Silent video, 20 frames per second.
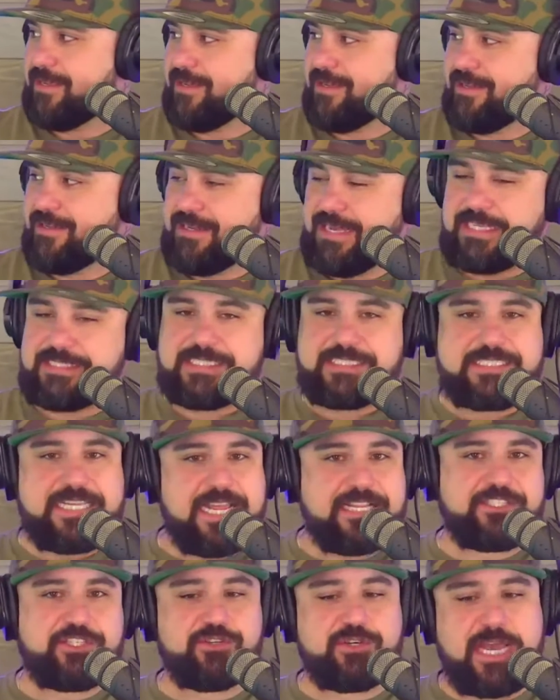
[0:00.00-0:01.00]
it's
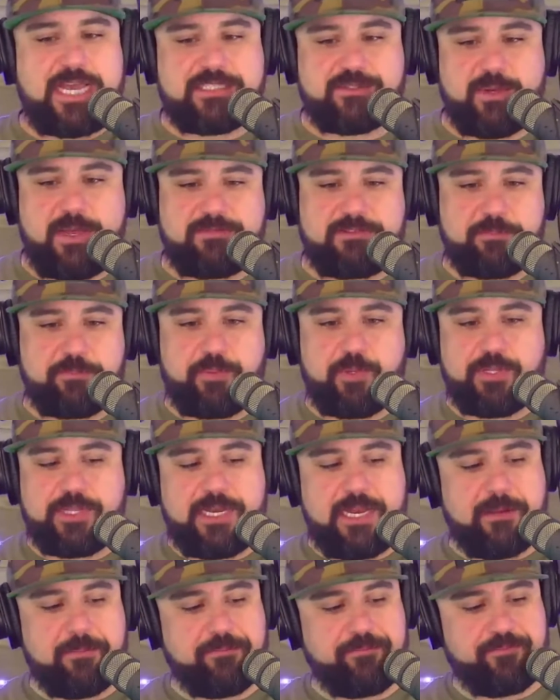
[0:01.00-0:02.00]
intense. You guys will have to pull it
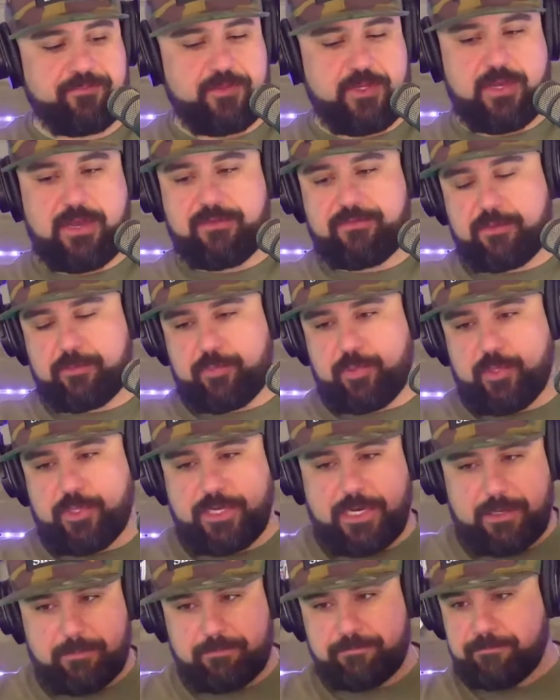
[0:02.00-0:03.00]
up. You'll have to pull it
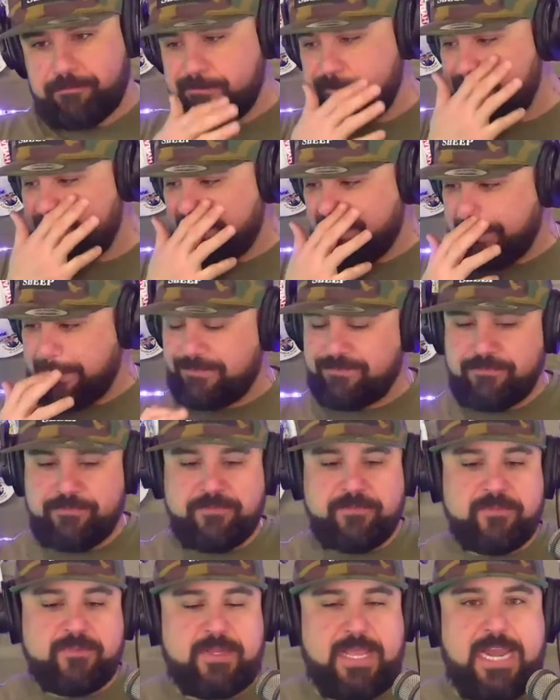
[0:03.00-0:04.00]
up.
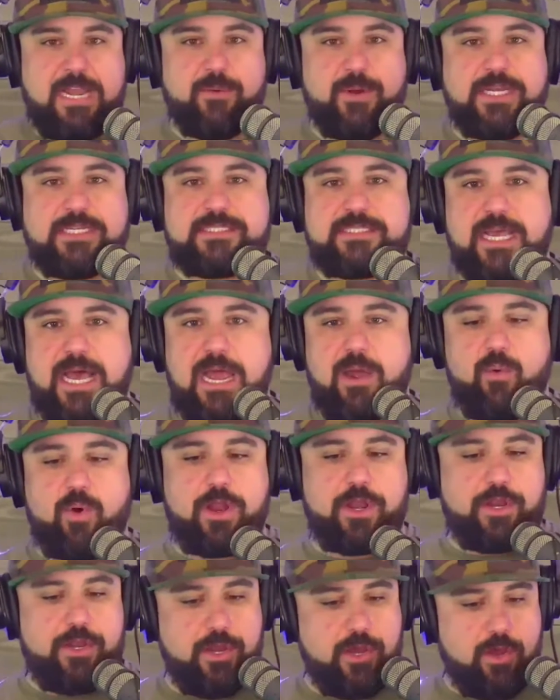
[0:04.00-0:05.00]
Anyways, I
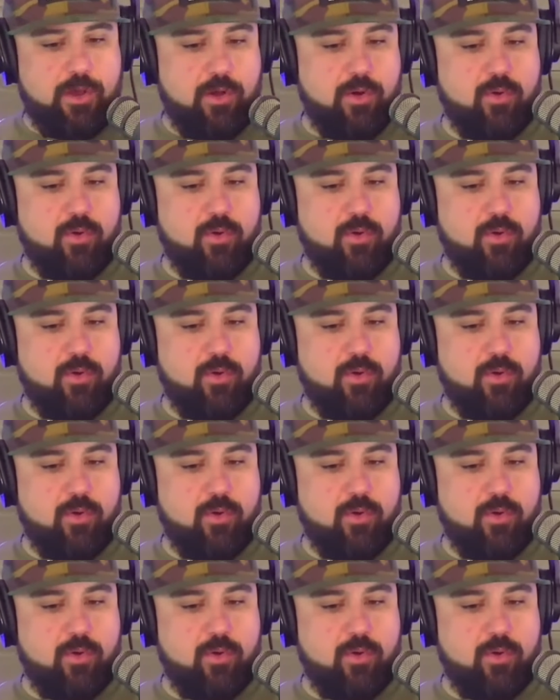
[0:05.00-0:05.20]
want to know,